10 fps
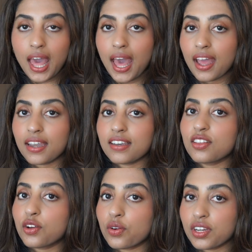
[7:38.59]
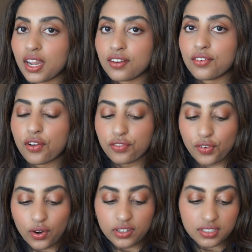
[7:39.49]
and the coriander of
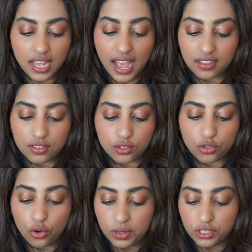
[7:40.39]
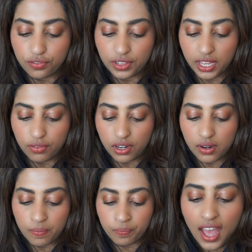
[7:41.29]
course adds so much flavor.